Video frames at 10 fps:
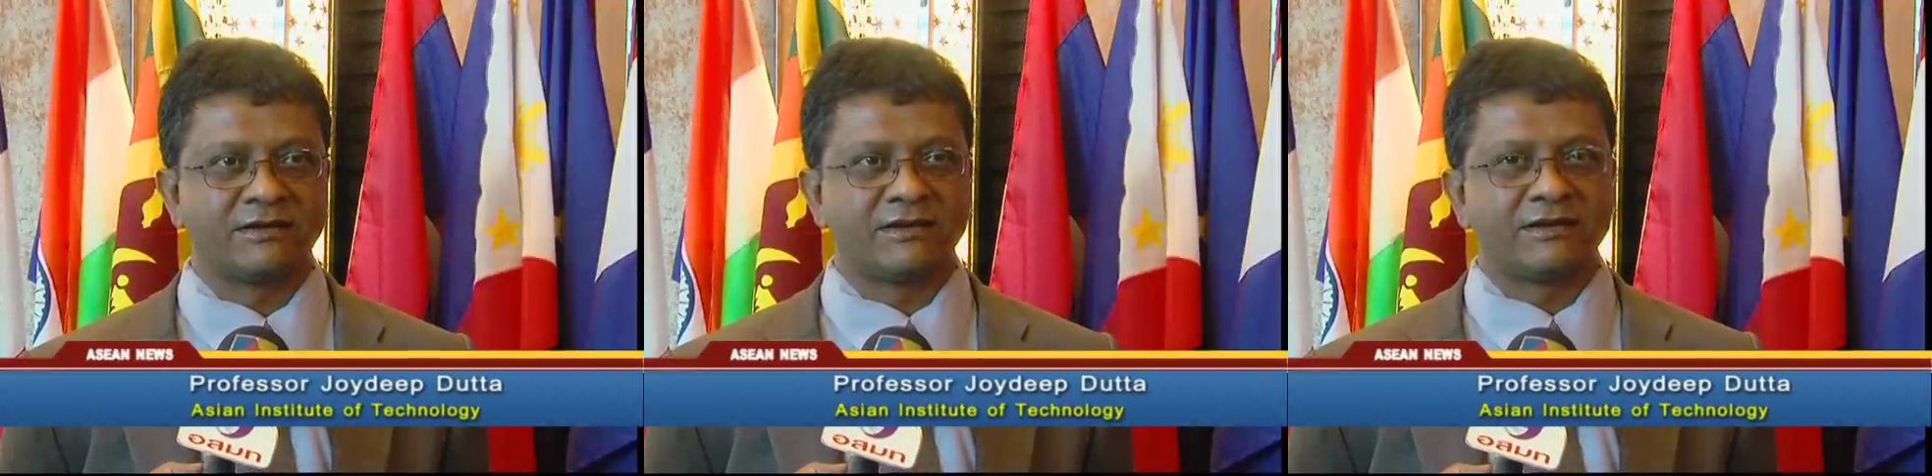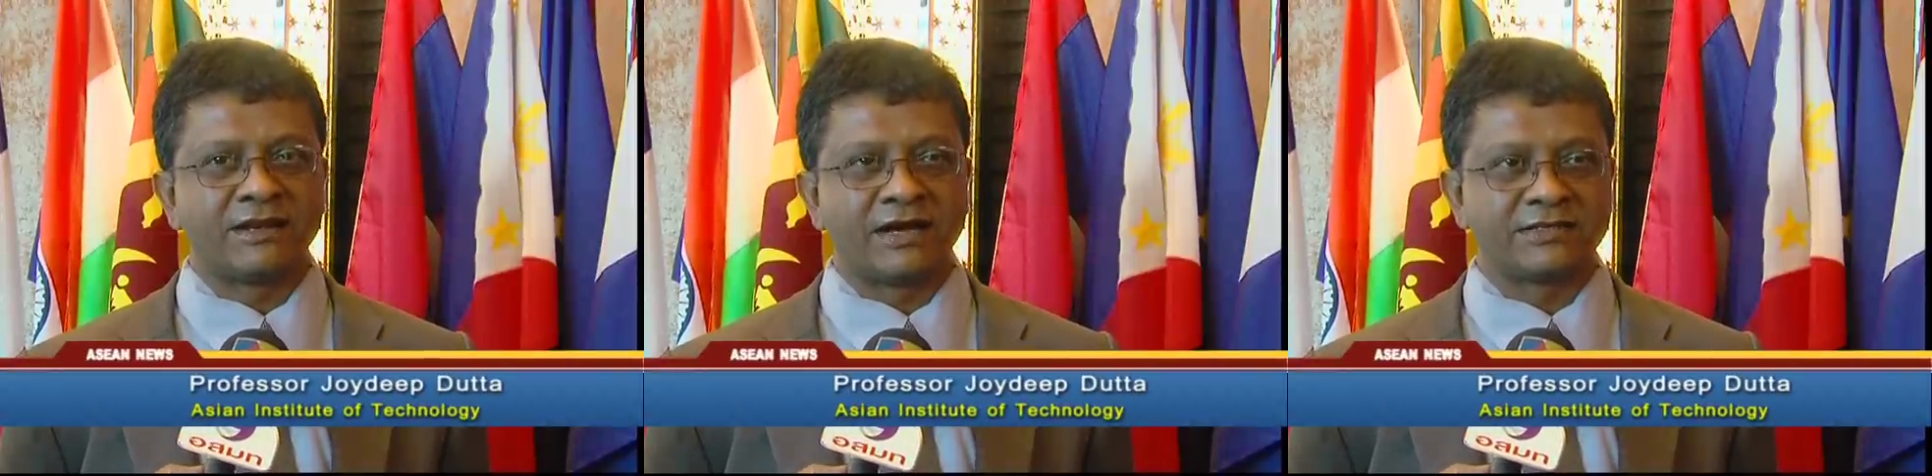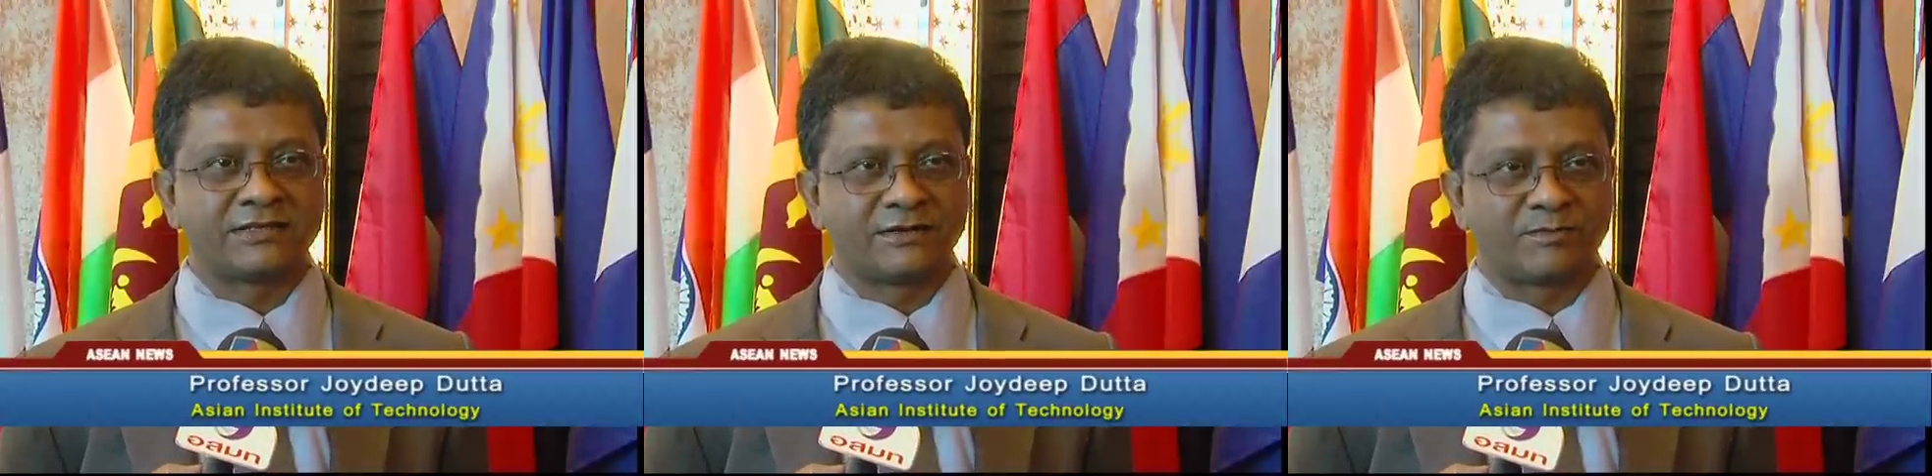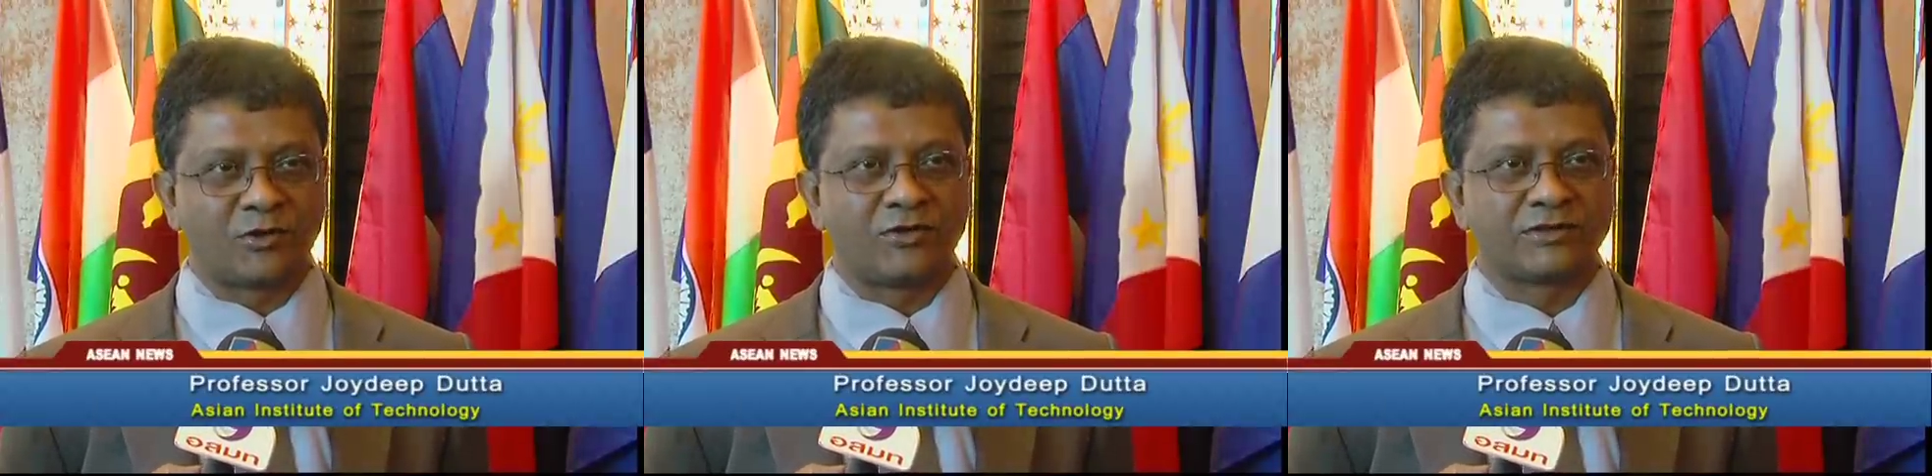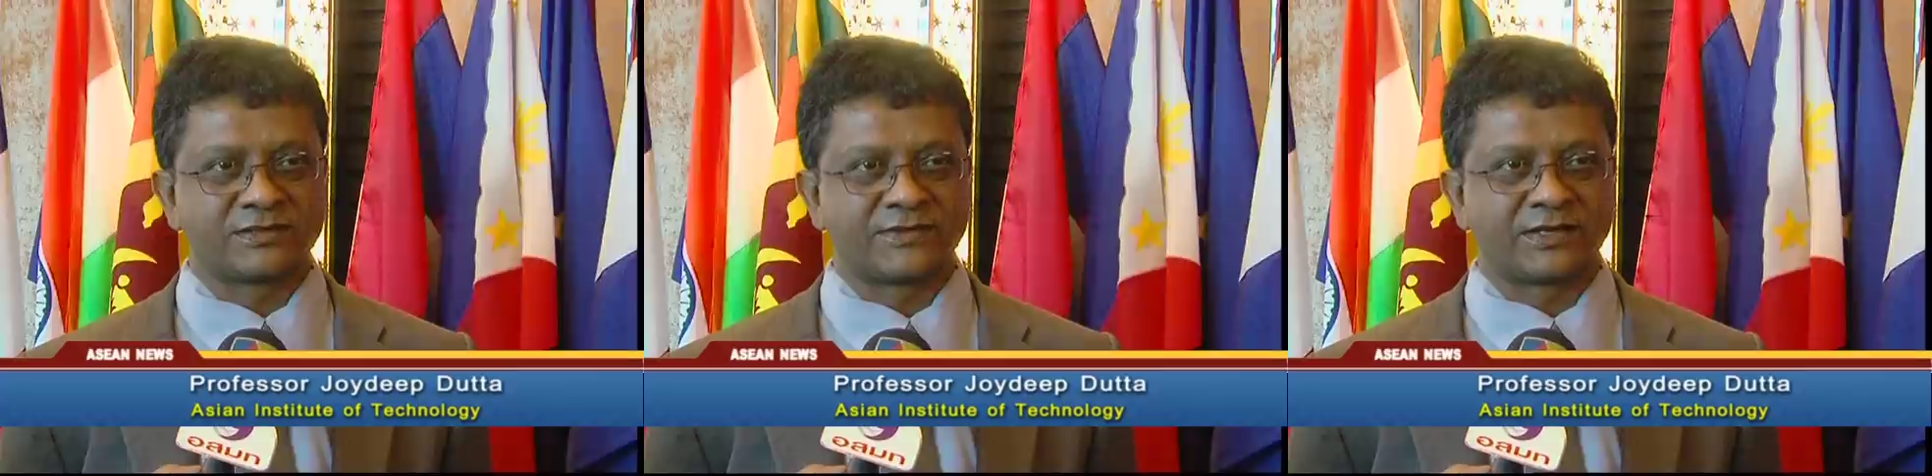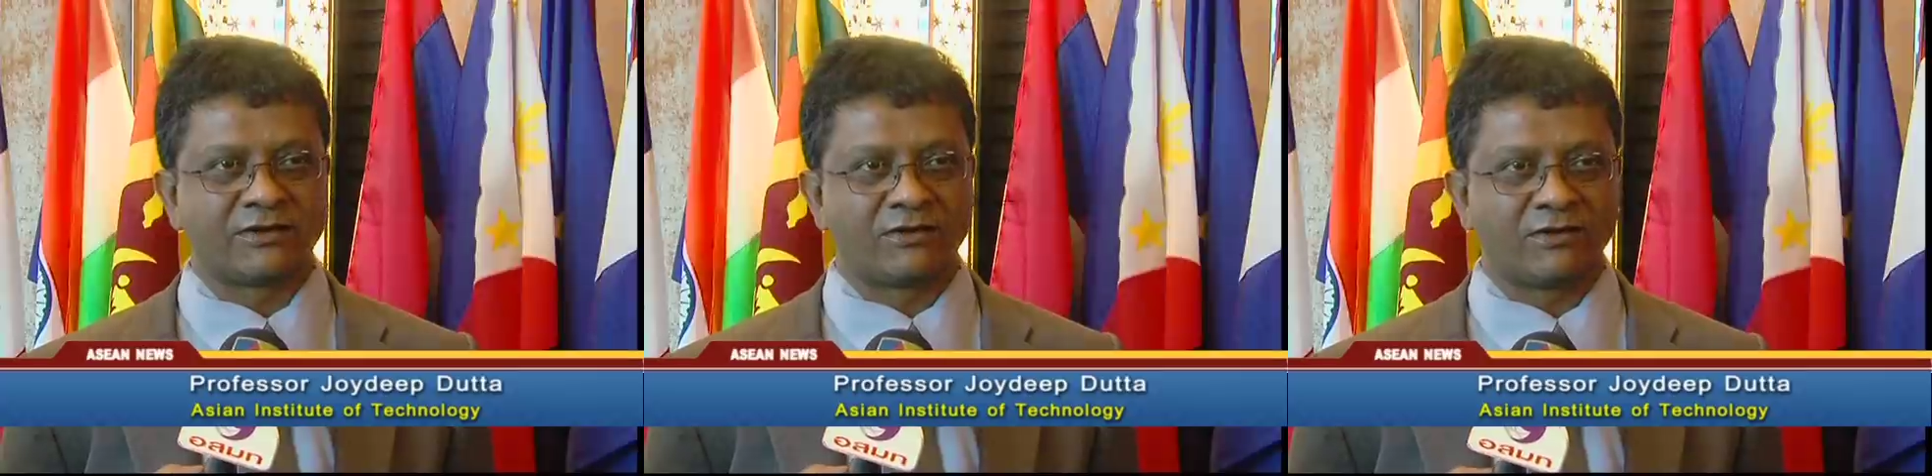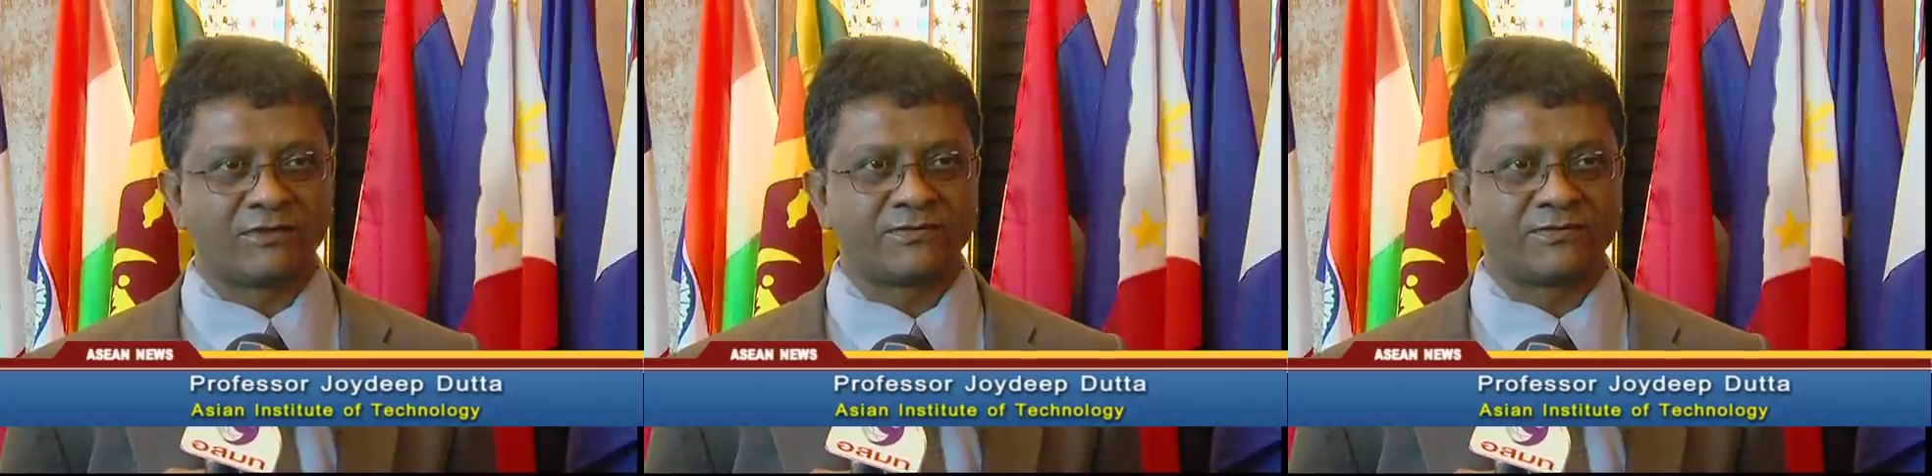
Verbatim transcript: nicer balls for the golf.